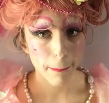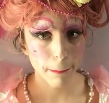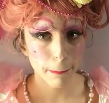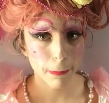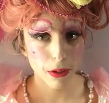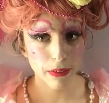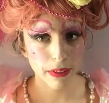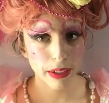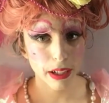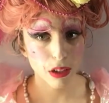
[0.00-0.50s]

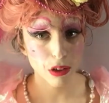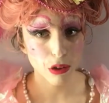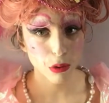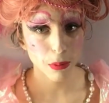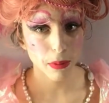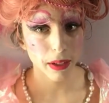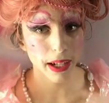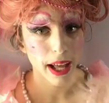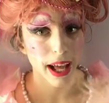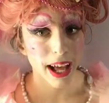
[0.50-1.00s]
Marie
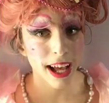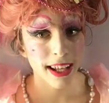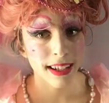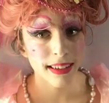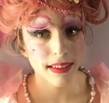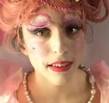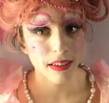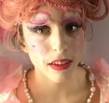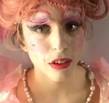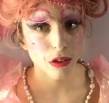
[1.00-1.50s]

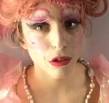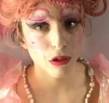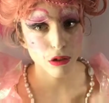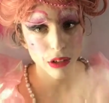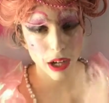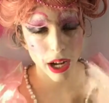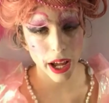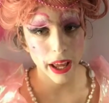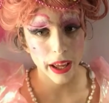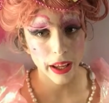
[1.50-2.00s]
Antoinette
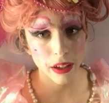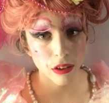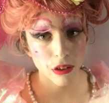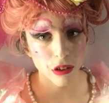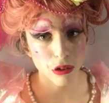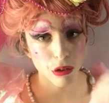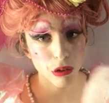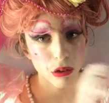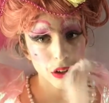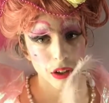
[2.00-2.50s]
drag
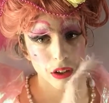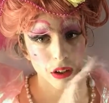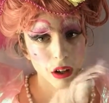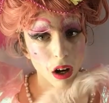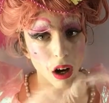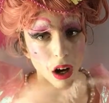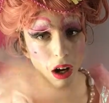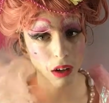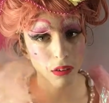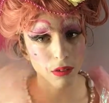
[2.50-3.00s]
tutorial
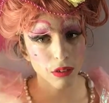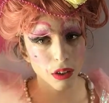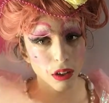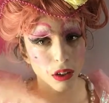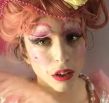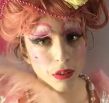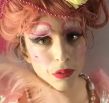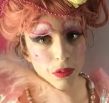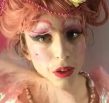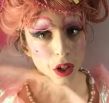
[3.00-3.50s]
off
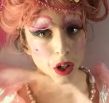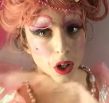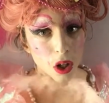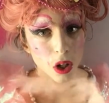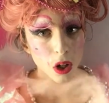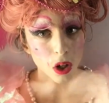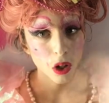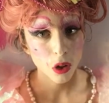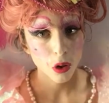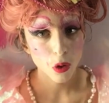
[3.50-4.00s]
of
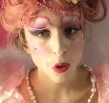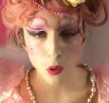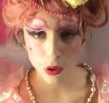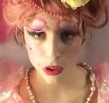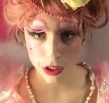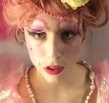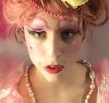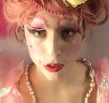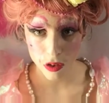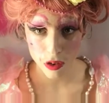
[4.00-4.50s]

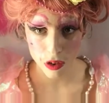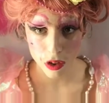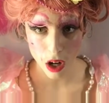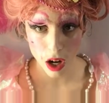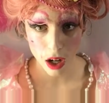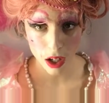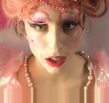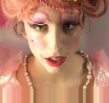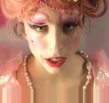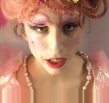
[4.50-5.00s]
Goldie
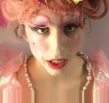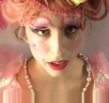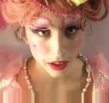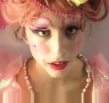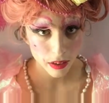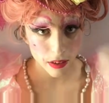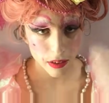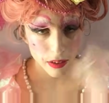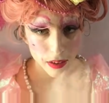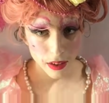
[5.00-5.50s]

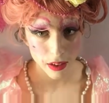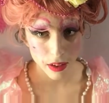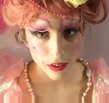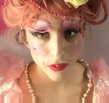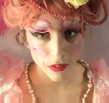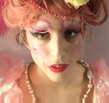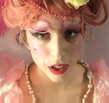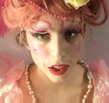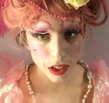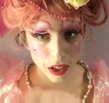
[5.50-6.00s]
Starling's
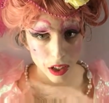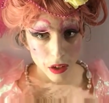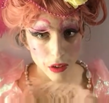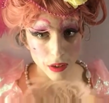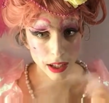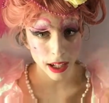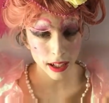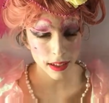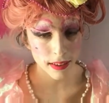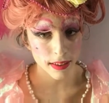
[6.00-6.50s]
video.
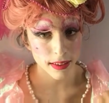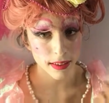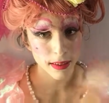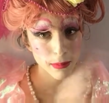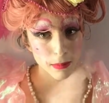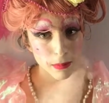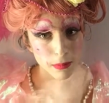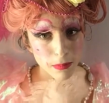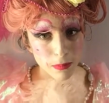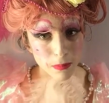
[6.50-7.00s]
That's
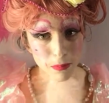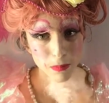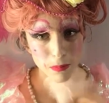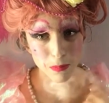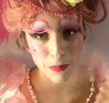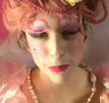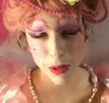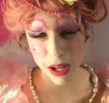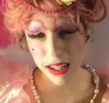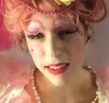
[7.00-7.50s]

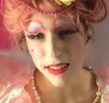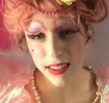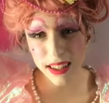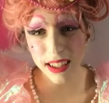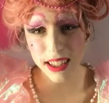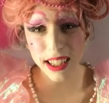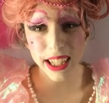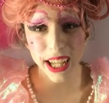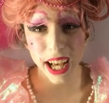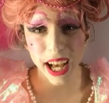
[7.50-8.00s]

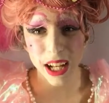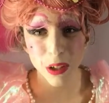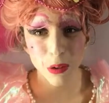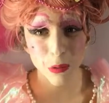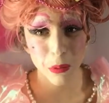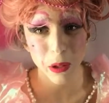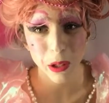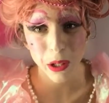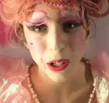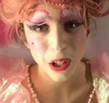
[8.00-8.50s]
basically kind of
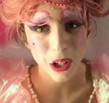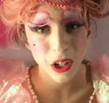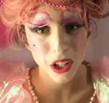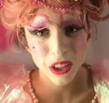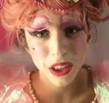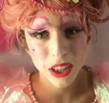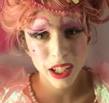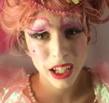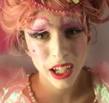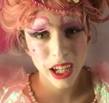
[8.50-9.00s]
where I
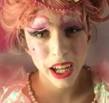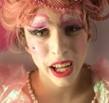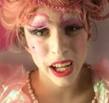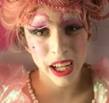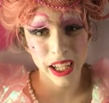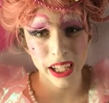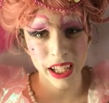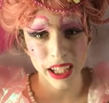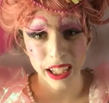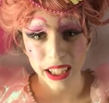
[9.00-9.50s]
got the
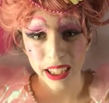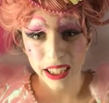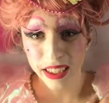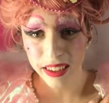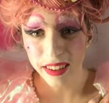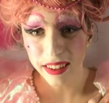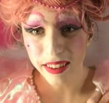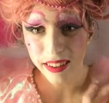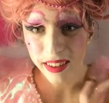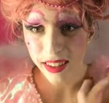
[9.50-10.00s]

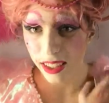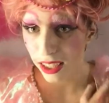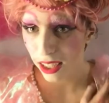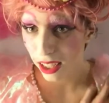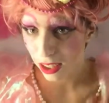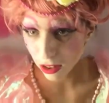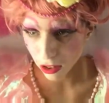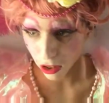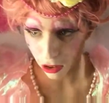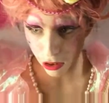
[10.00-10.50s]

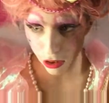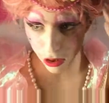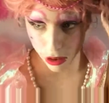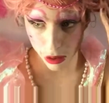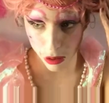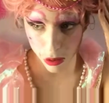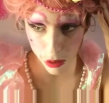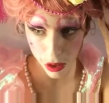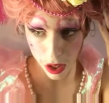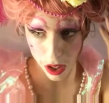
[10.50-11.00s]
idea to
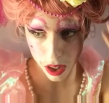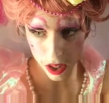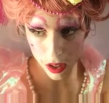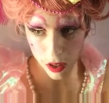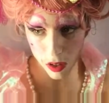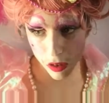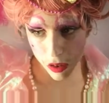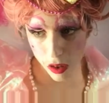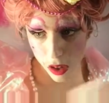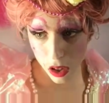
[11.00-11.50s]
do
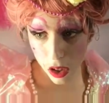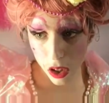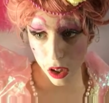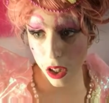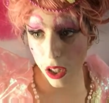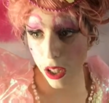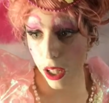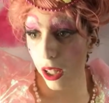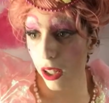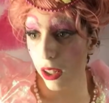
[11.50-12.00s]
this
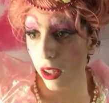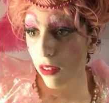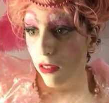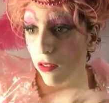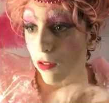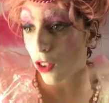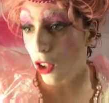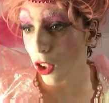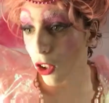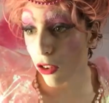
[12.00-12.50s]
look in the
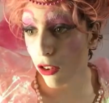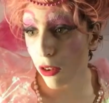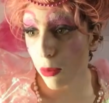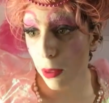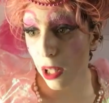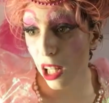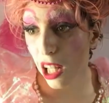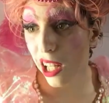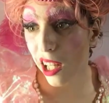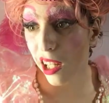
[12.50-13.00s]
first
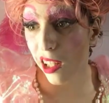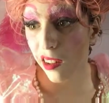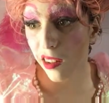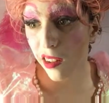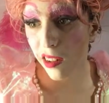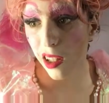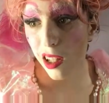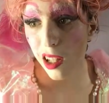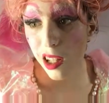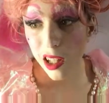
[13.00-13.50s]

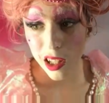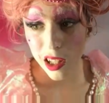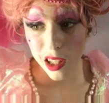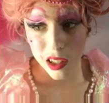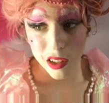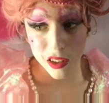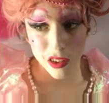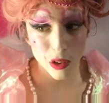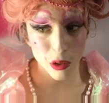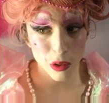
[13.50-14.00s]
place.
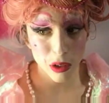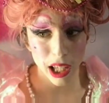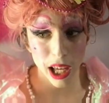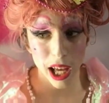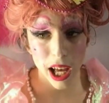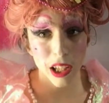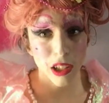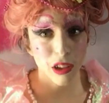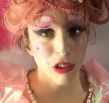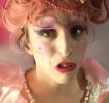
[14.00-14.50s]
So
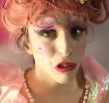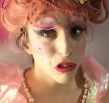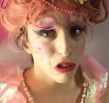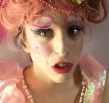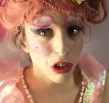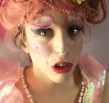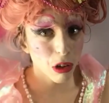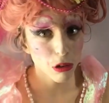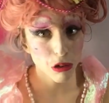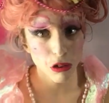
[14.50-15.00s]
yeah, you should
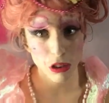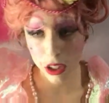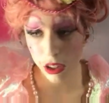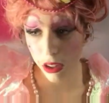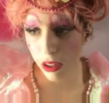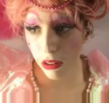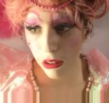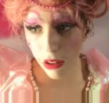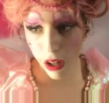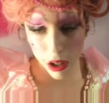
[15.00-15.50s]
go check
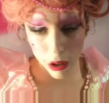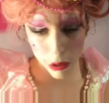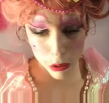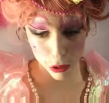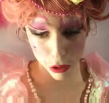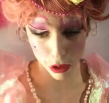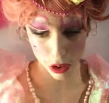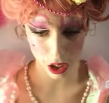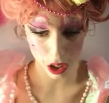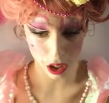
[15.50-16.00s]
her out.
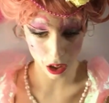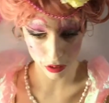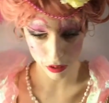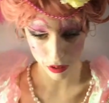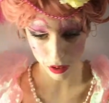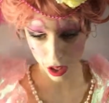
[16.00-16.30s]
She is